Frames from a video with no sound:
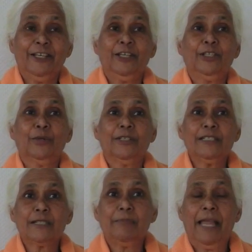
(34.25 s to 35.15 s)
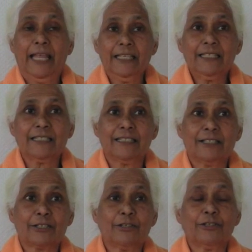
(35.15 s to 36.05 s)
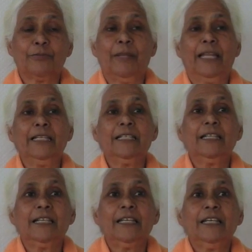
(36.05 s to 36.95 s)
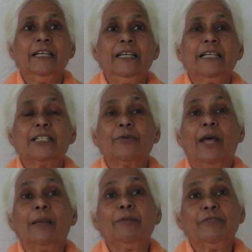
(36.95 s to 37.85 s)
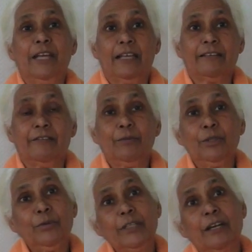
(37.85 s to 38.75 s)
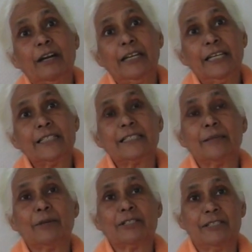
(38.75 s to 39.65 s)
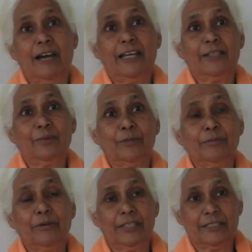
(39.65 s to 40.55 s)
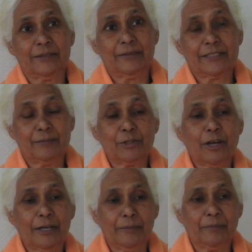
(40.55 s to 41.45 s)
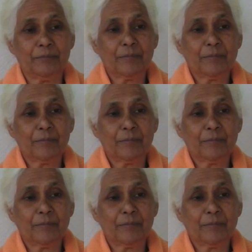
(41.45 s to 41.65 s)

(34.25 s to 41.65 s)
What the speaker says: You know, this planet, this Earth planet, is a realm of death. Everyone who incarnates, they must die at one point, at some time.